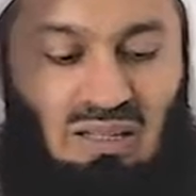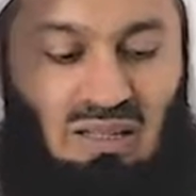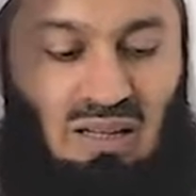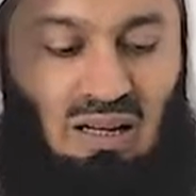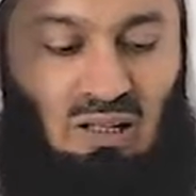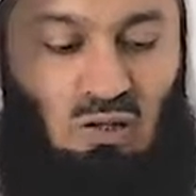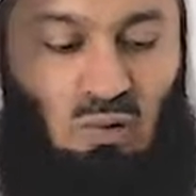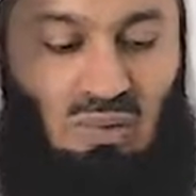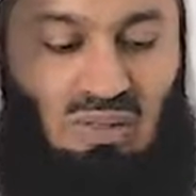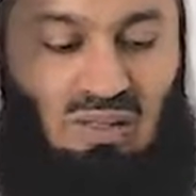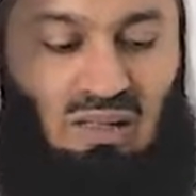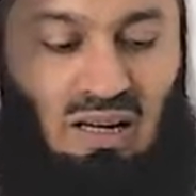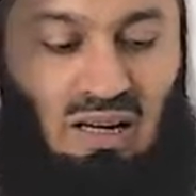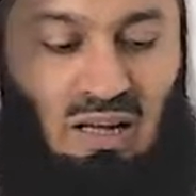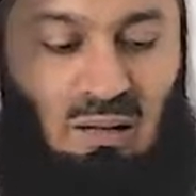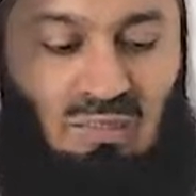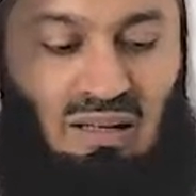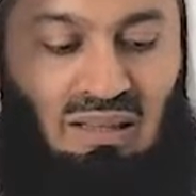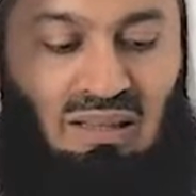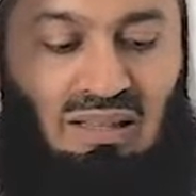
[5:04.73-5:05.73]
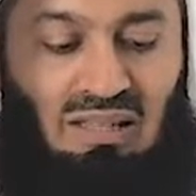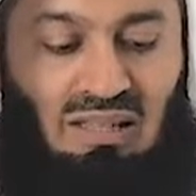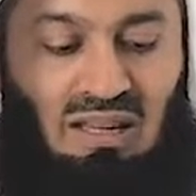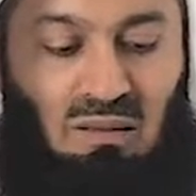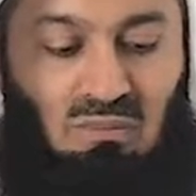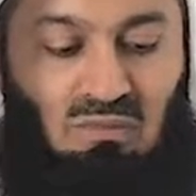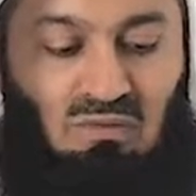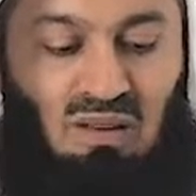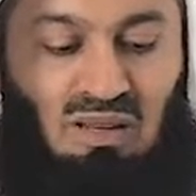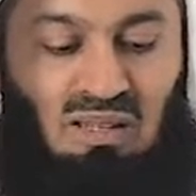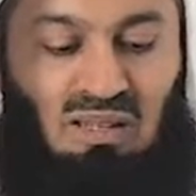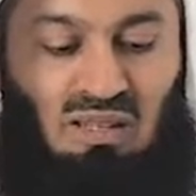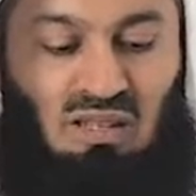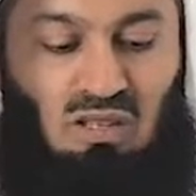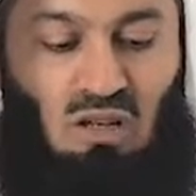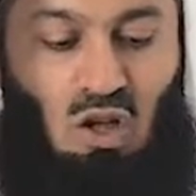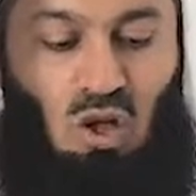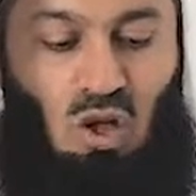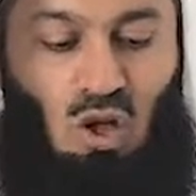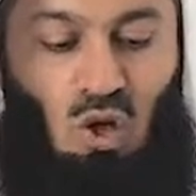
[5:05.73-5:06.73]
salatu wasalam in the same verses.